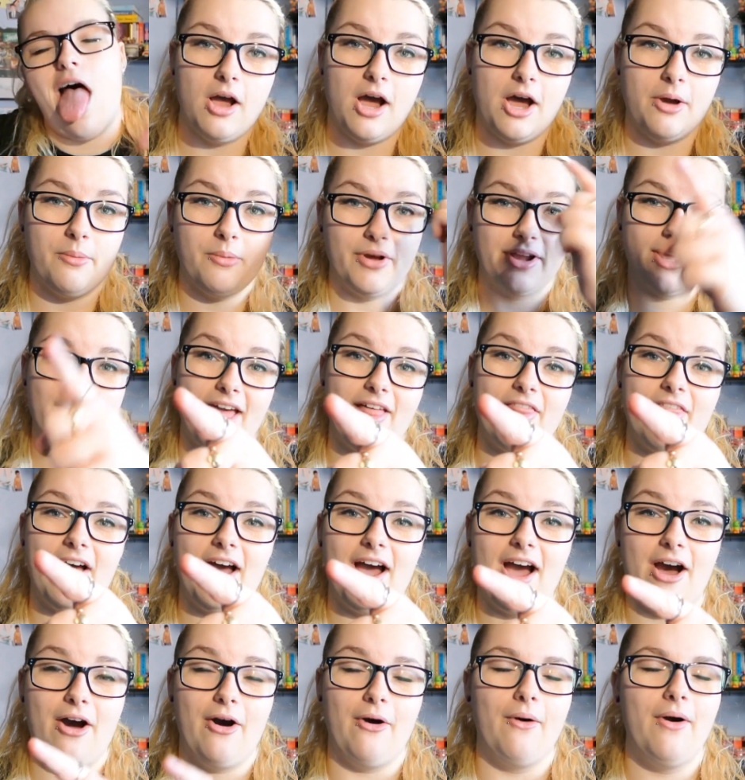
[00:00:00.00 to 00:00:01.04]
I will get
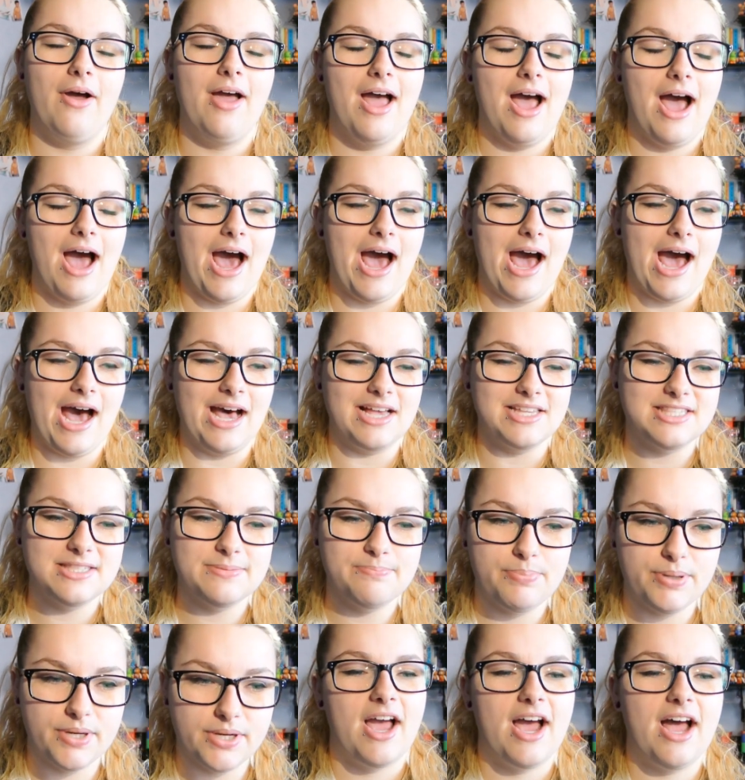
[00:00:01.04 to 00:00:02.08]
that out
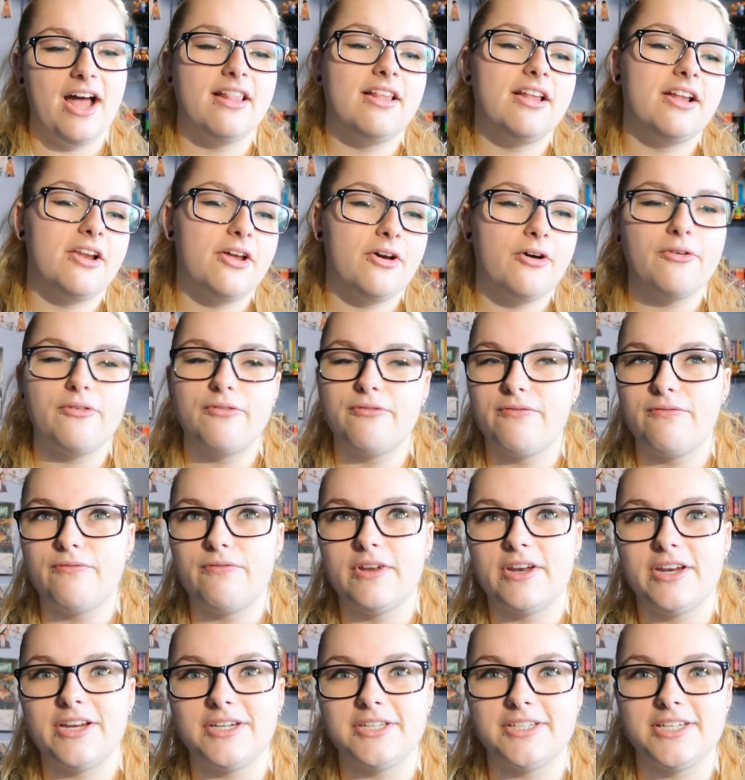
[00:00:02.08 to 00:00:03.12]
asp and then I'll
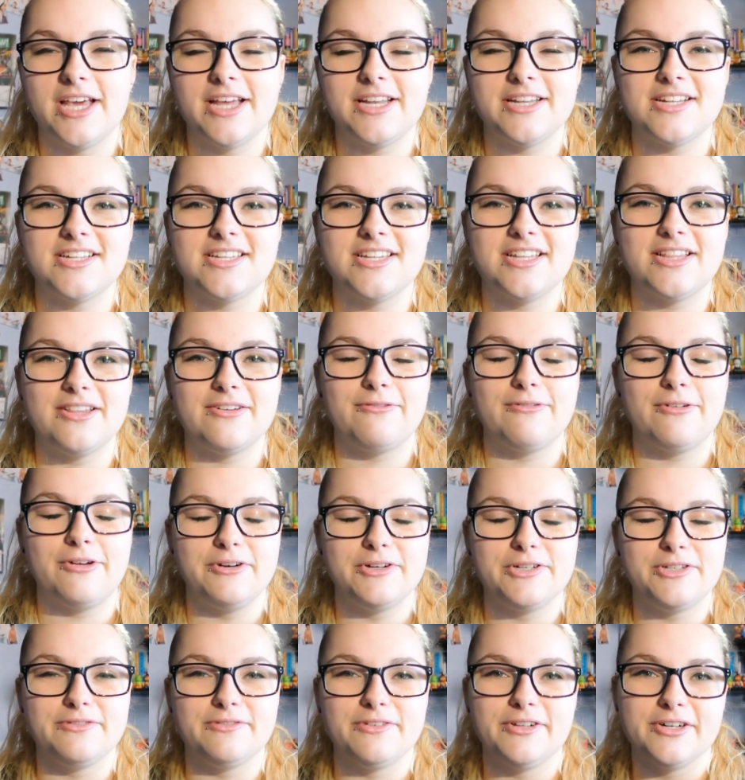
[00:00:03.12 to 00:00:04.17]
finish editing the
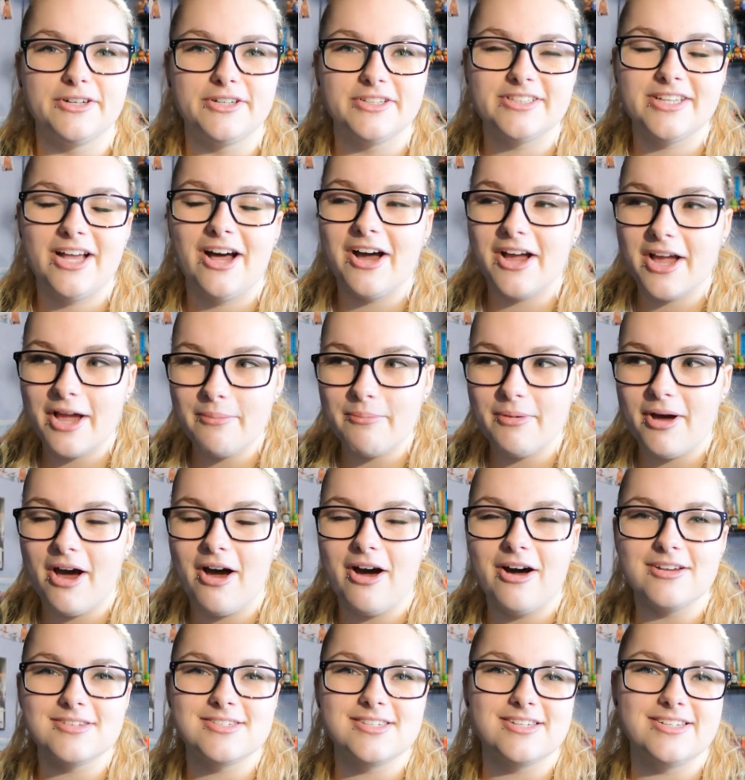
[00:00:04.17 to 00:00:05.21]
Florida vlogs. I'll get my
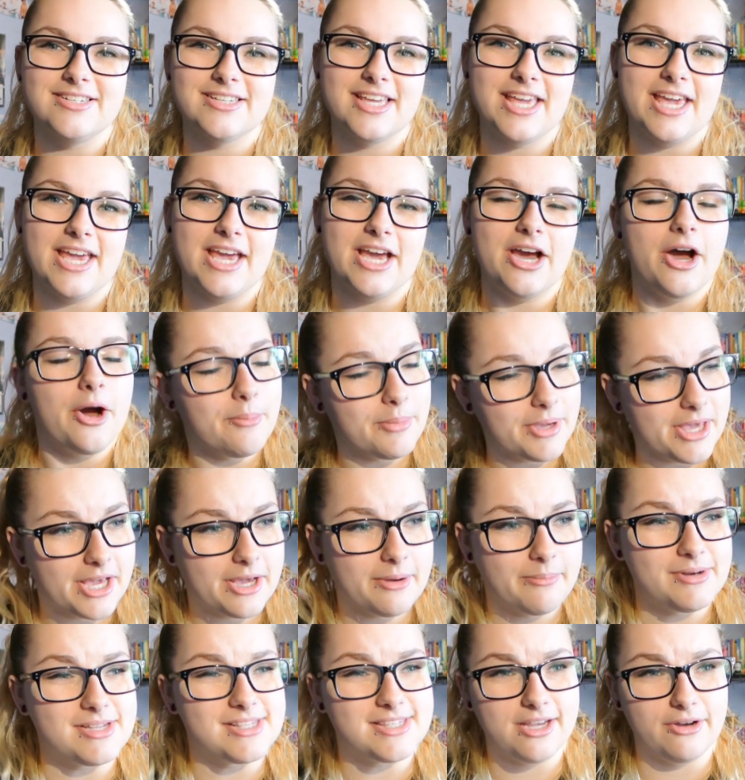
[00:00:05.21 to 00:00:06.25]
arse into gear. I'm
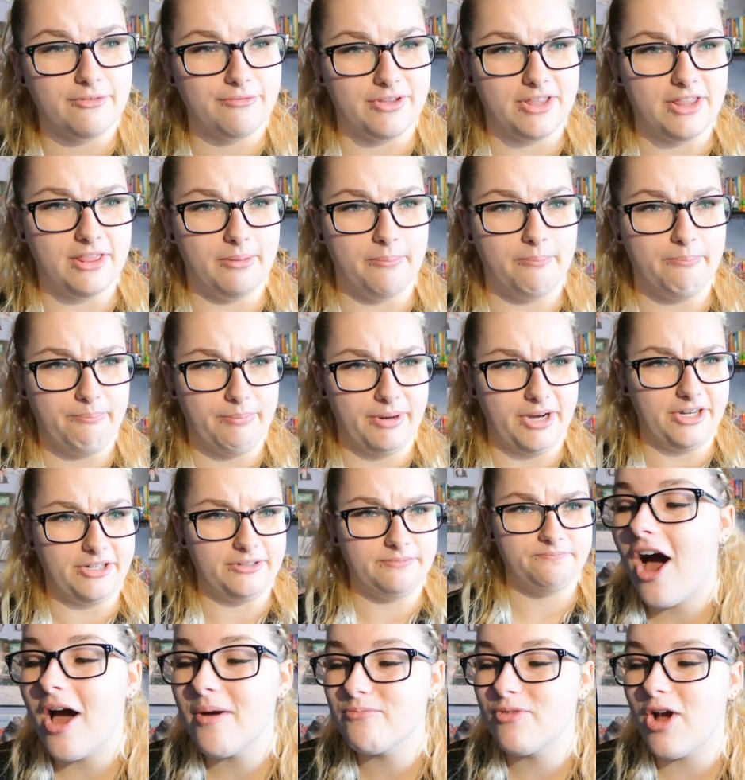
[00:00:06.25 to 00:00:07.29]
kicking myself in the butt.
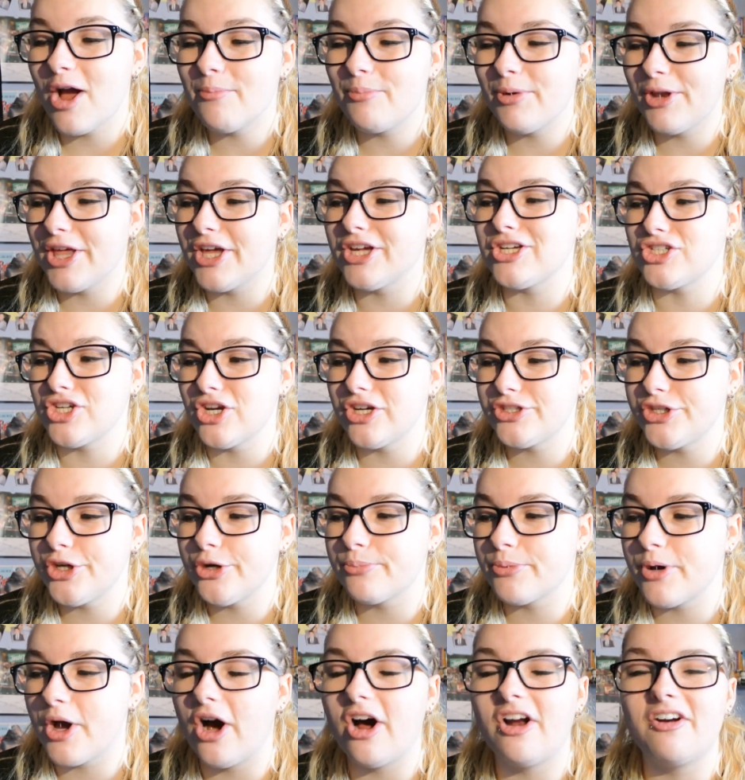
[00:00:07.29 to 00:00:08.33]
I'm rambling. Shut
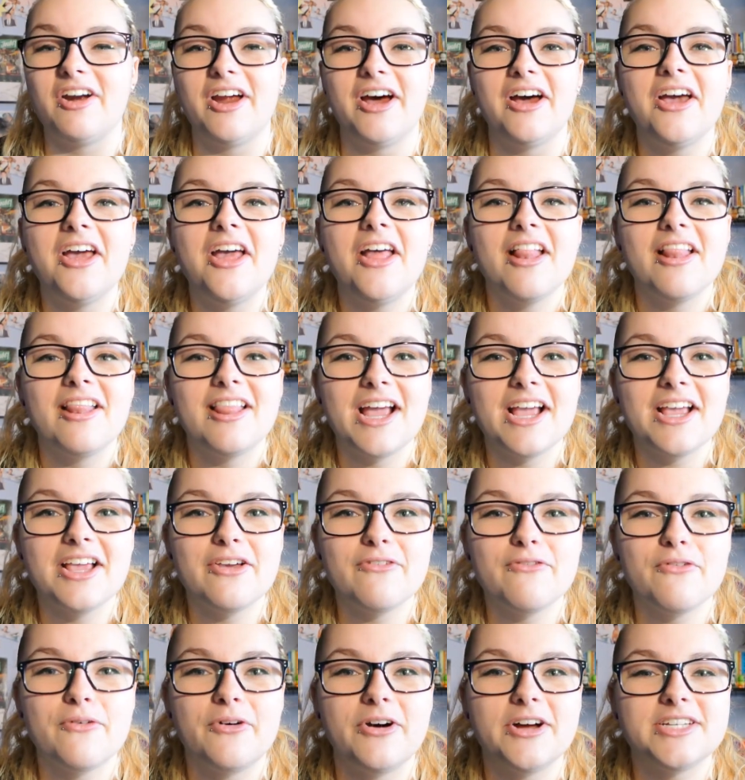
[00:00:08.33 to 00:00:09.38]
up, Cara. Thank
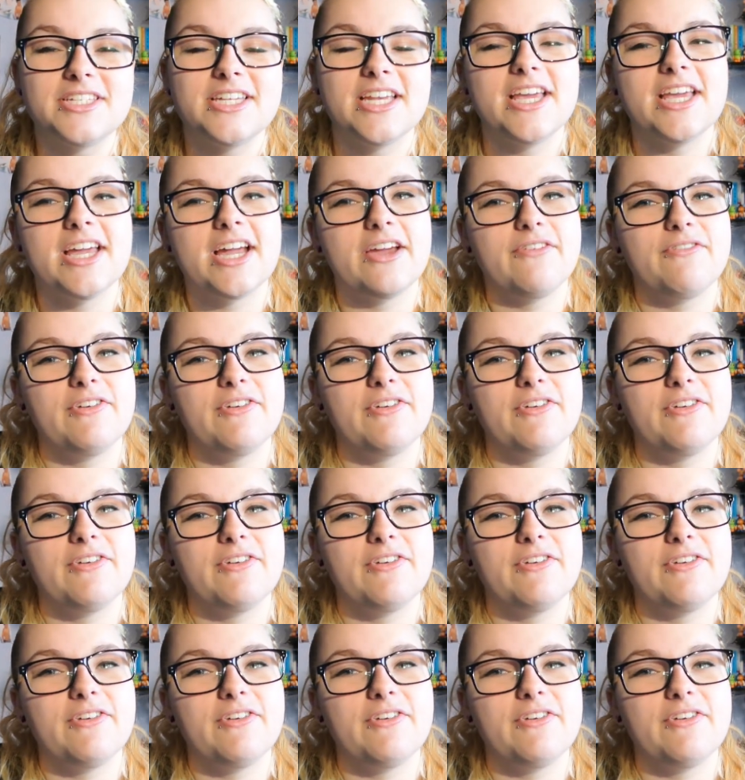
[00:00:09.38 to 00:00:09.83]
you for watching.